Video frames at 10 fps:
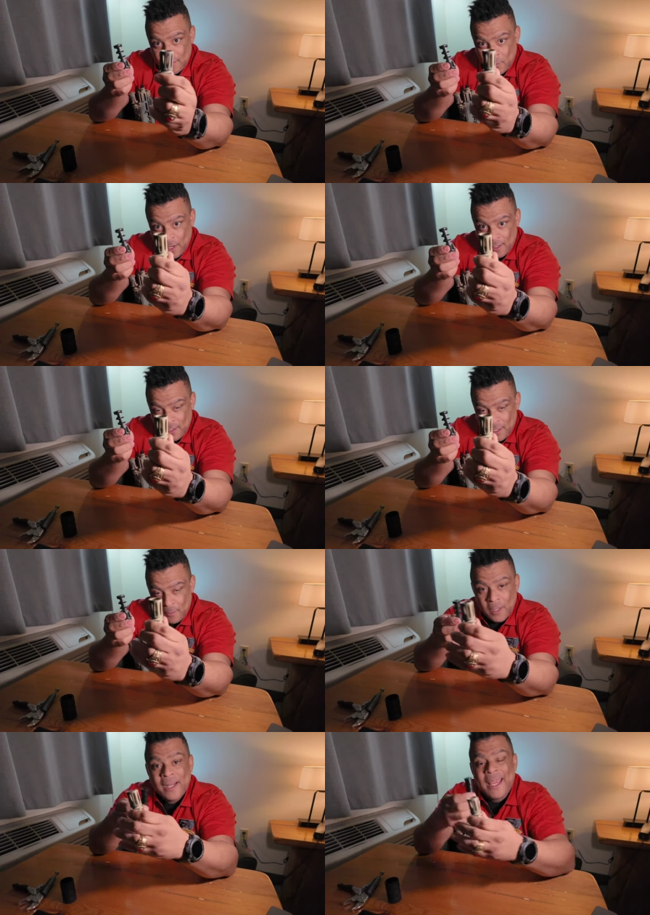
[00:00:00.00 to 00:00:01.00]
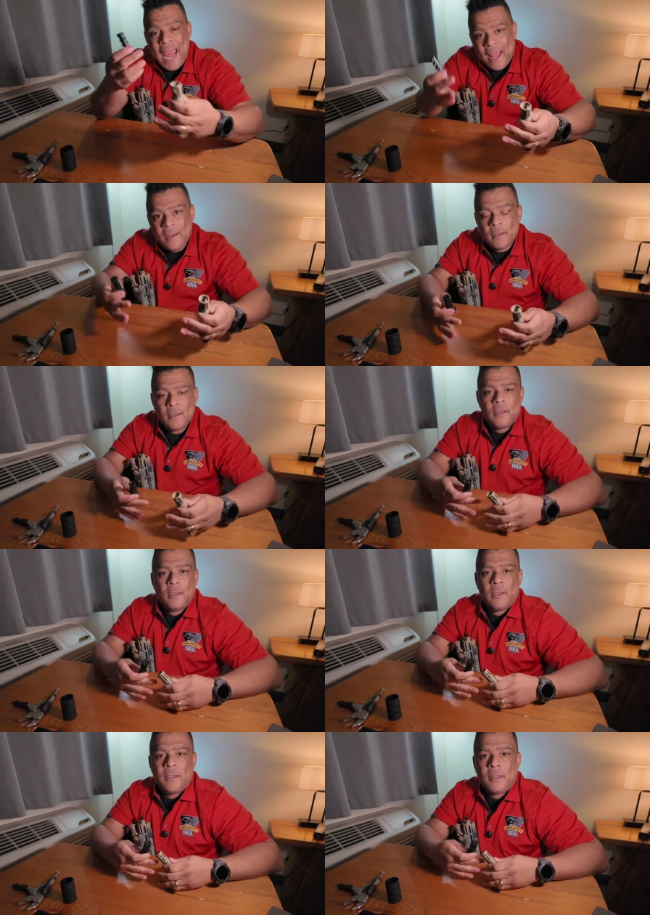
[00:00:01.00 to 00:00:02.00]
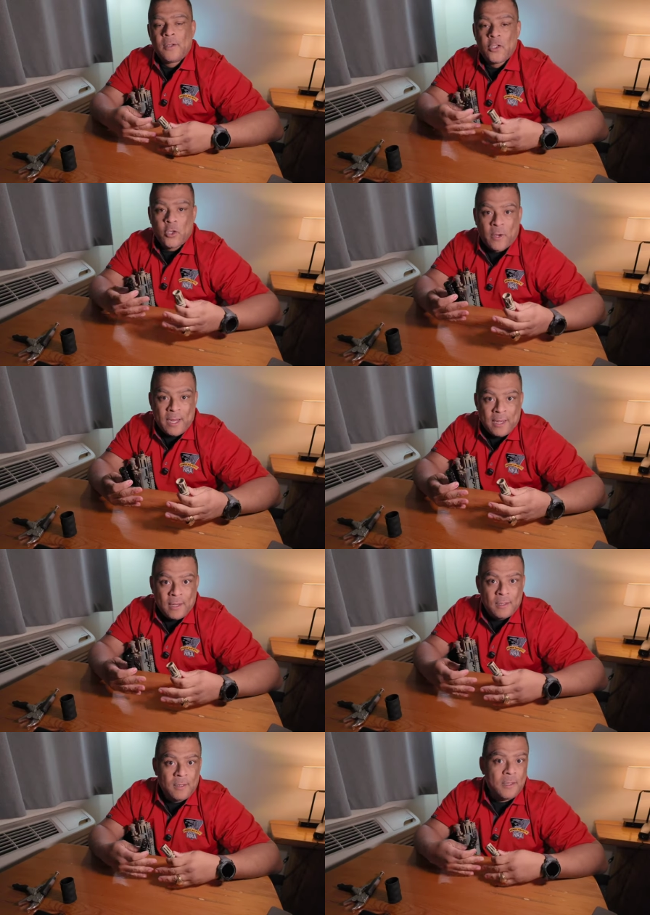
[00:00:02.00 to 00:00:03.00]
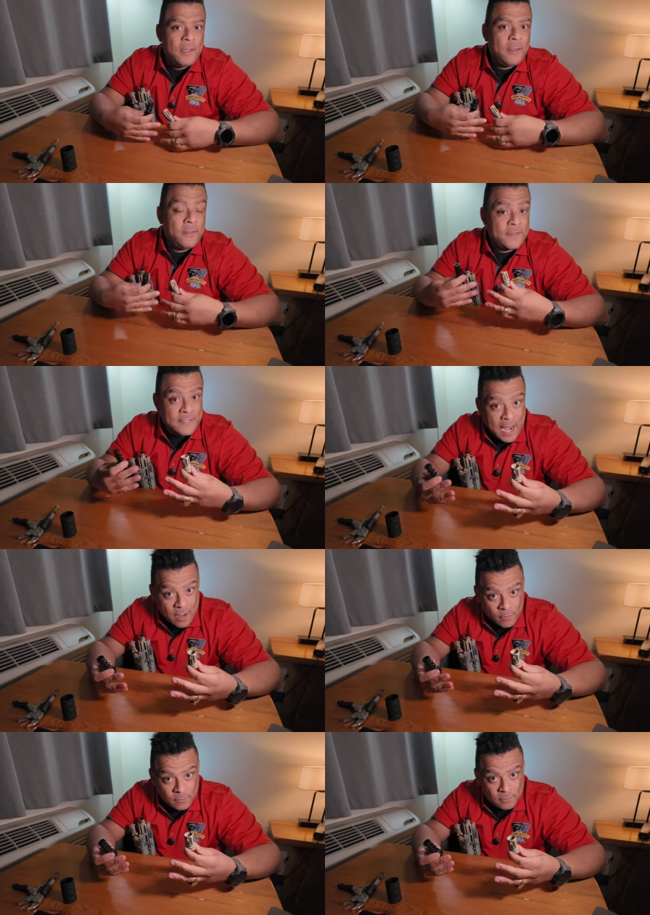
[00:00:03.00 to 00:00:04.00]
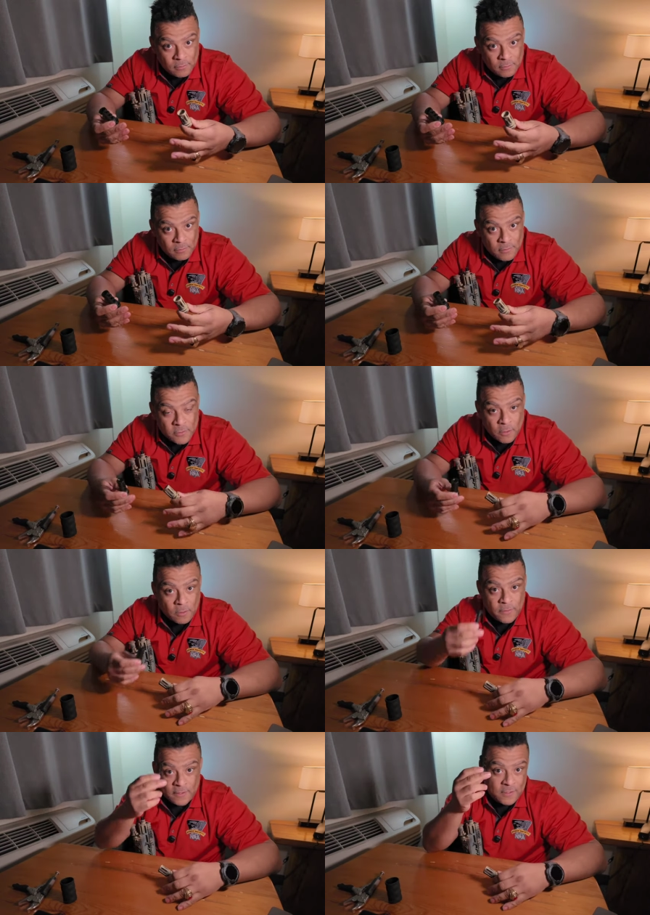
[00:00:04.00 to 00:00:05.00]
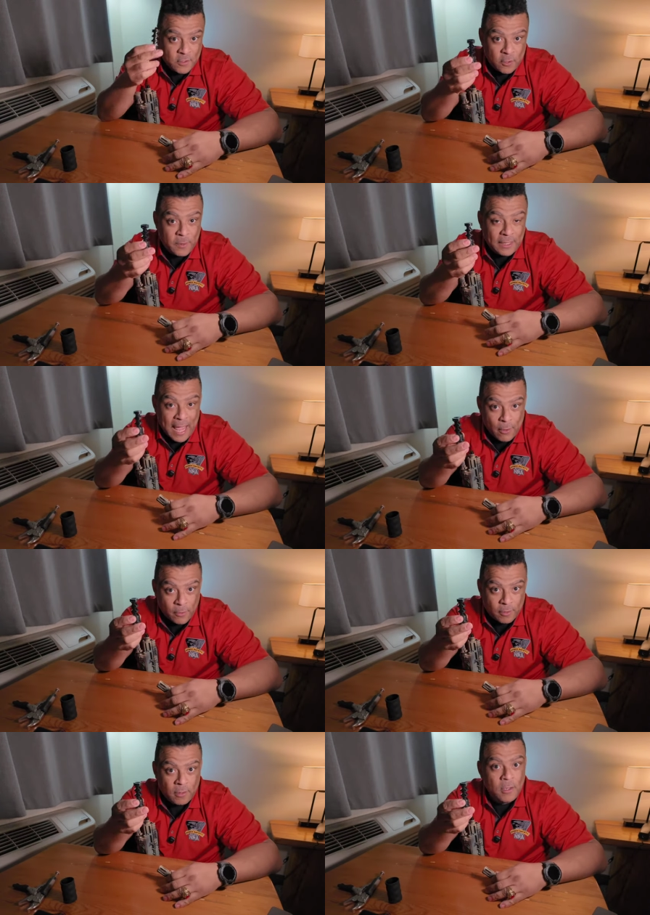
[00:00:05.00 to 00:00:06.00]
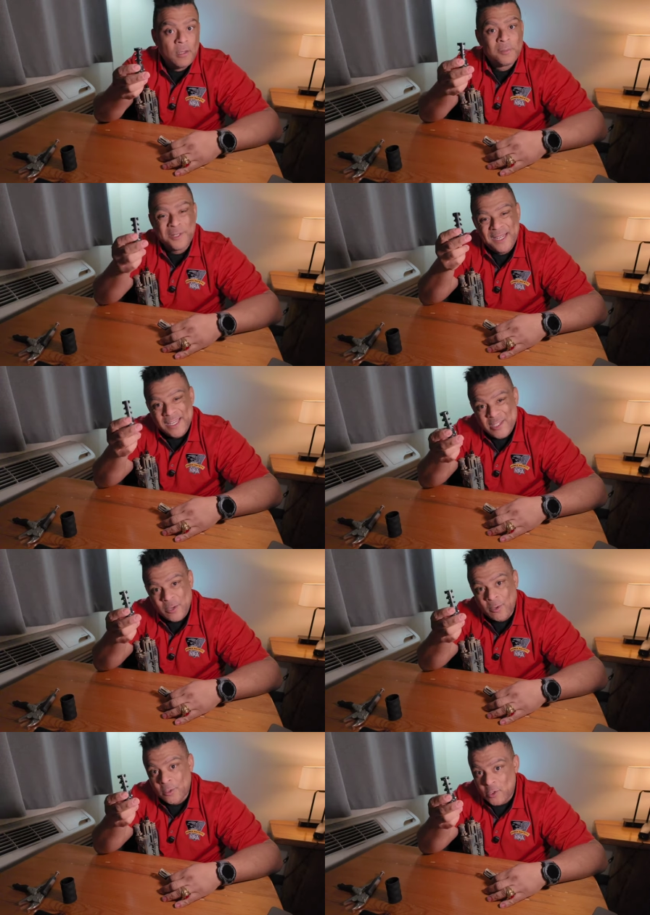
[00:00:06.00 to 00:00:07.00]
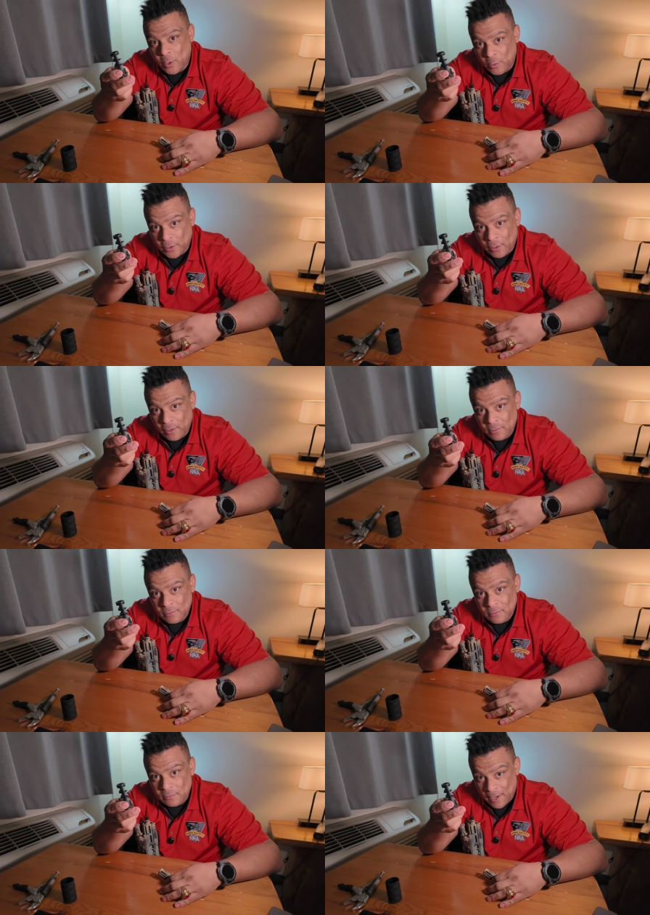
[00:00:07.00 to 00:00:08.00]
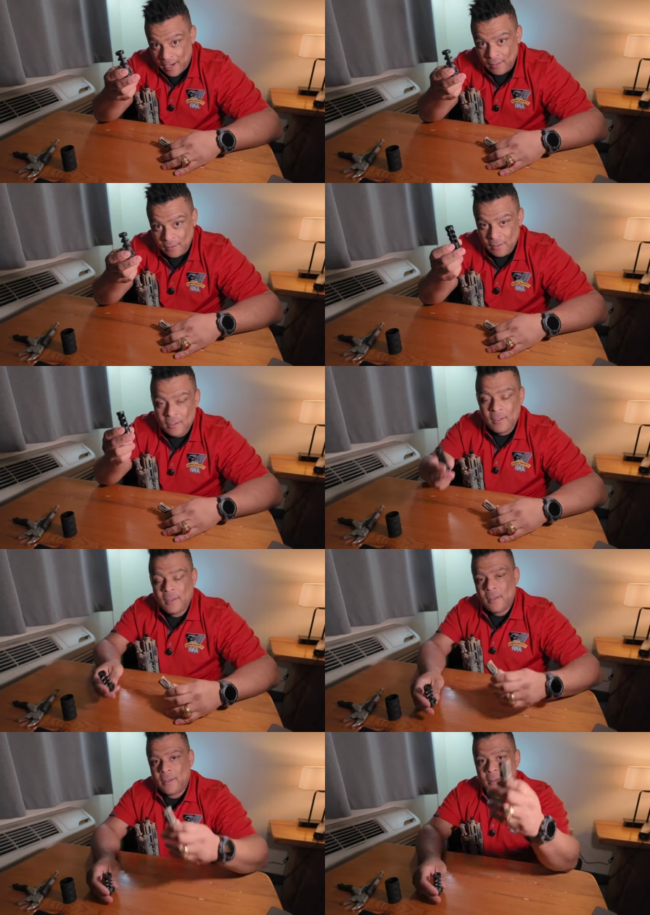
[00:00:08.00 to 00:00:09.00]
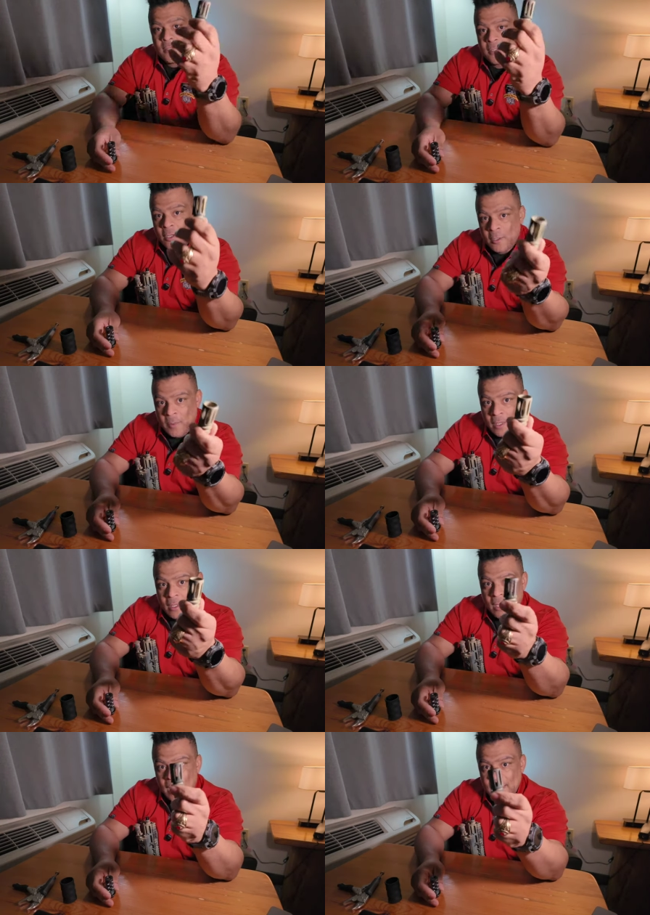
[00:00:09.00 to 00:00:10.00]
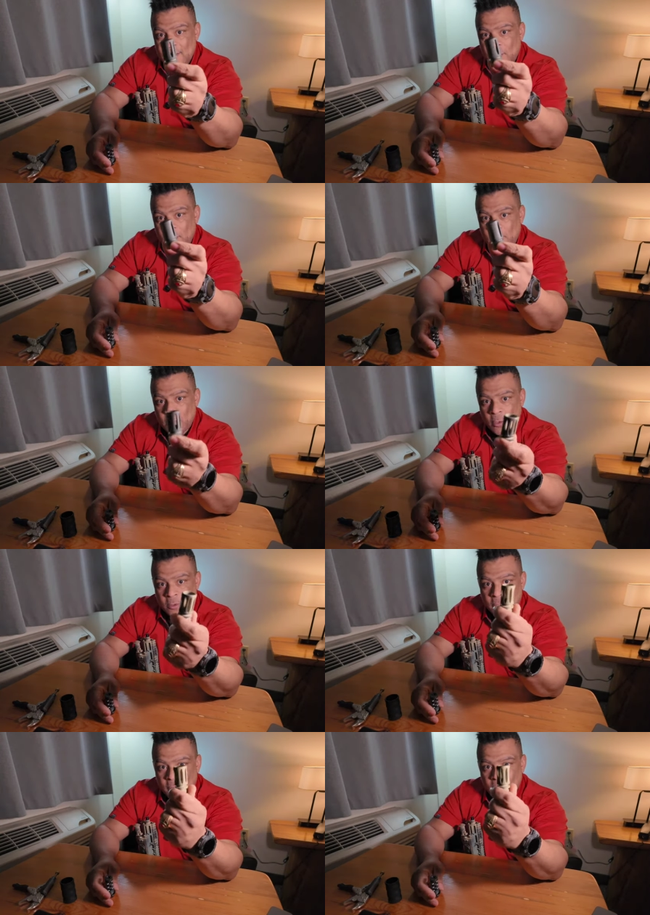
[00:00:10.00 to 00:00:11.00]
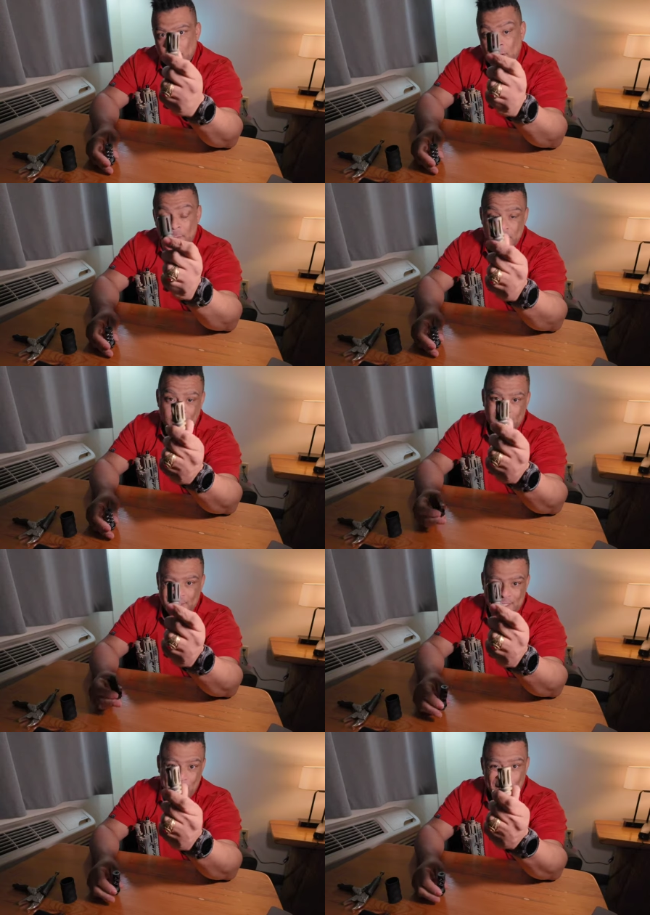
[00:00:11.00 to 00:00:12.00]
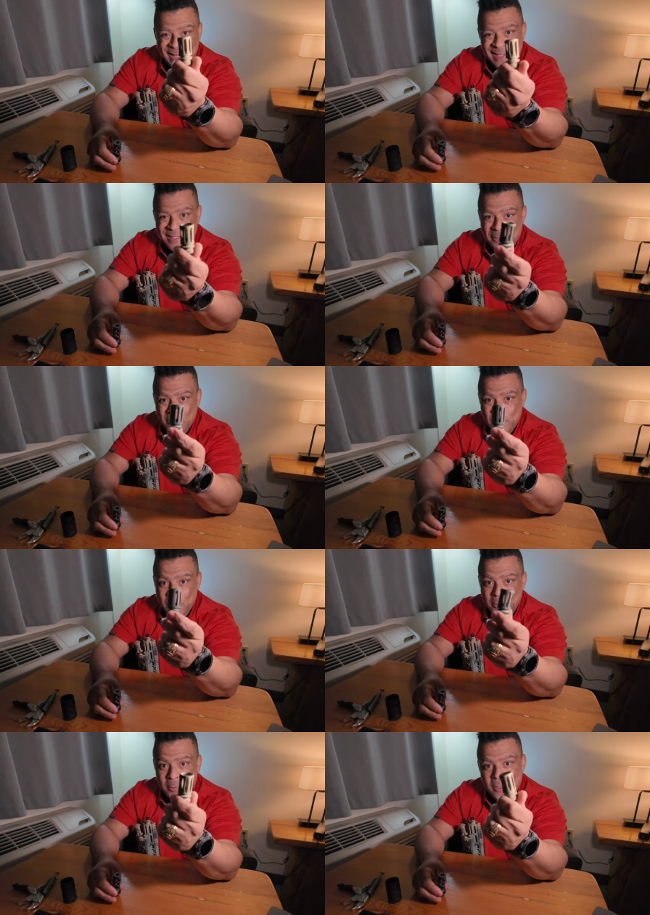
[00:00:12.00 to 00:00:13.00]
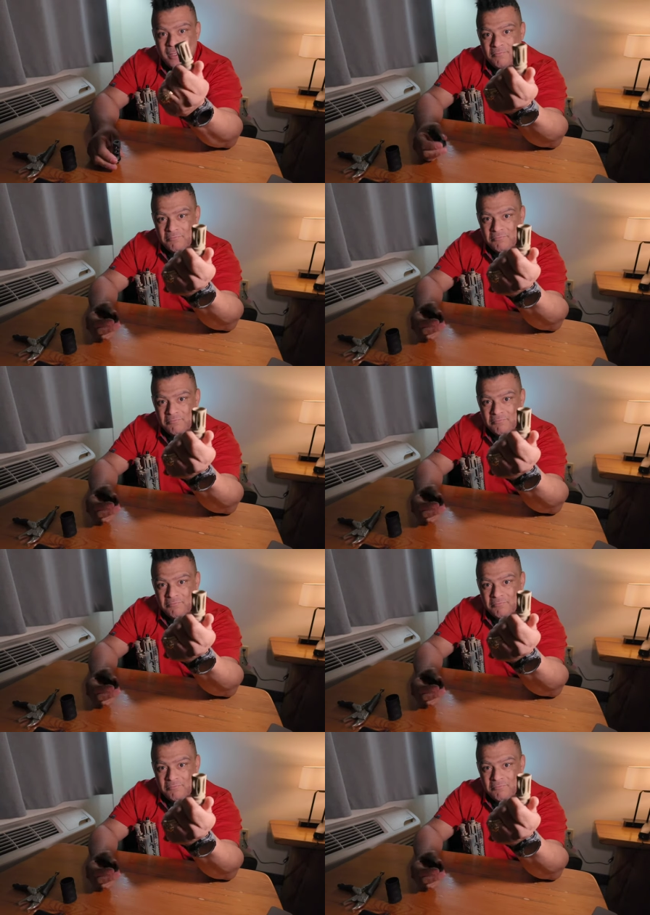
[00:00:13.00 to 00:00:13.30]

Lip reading: right? But again, you're trading the sound. So this is going to be louder, but easier on the shoulder, right? This is going to be easy on the shoulder, or I'm sorry, semi-easy on the shoulder, but